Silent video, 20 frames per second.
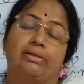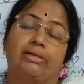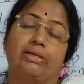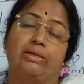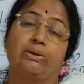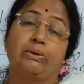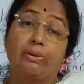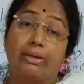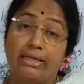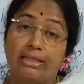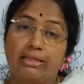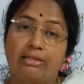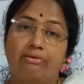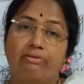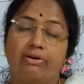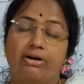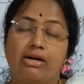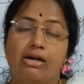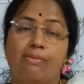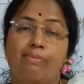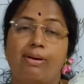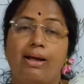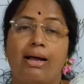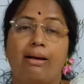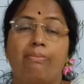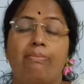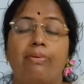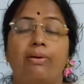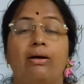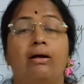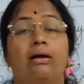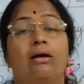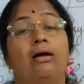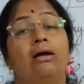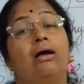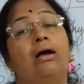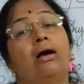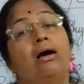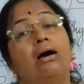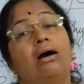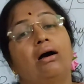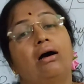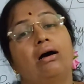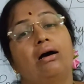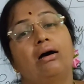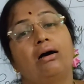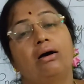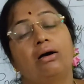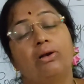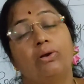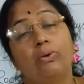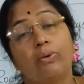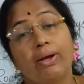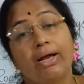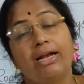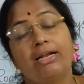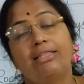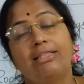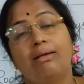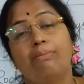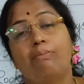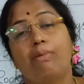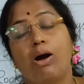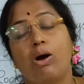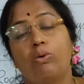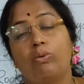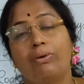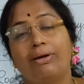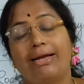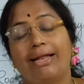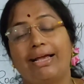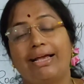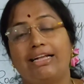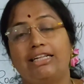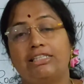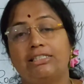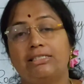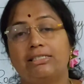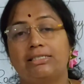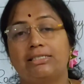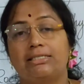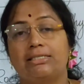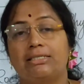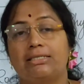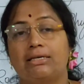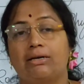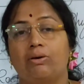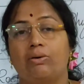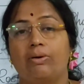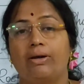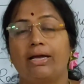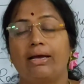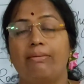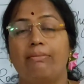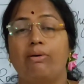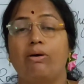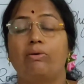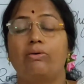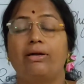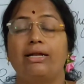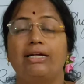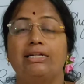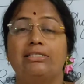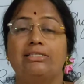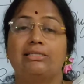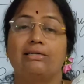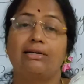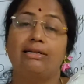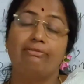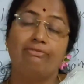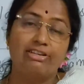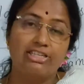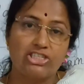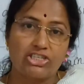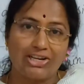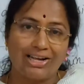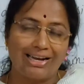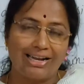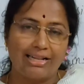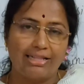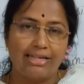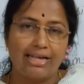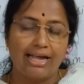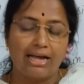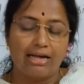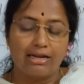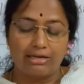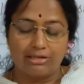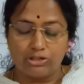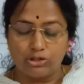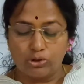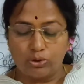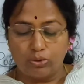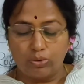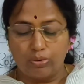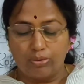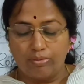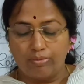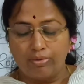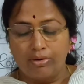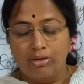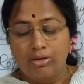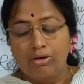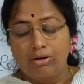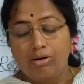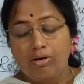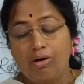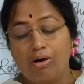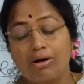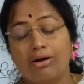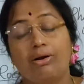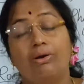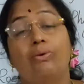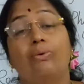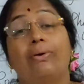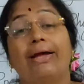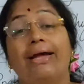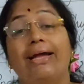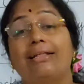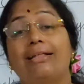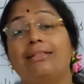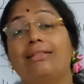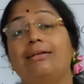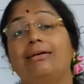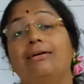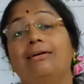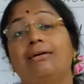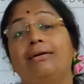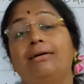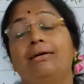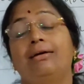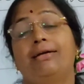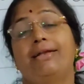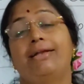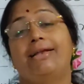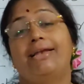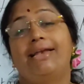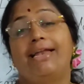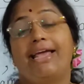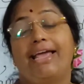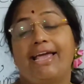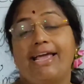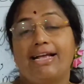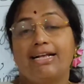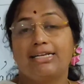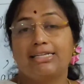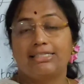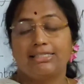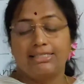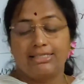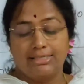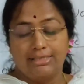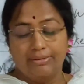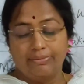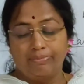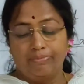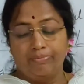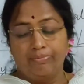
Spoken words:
look in the world map, look at the mountains. Okay, mountains, in which color they are shown, or look at the lakes,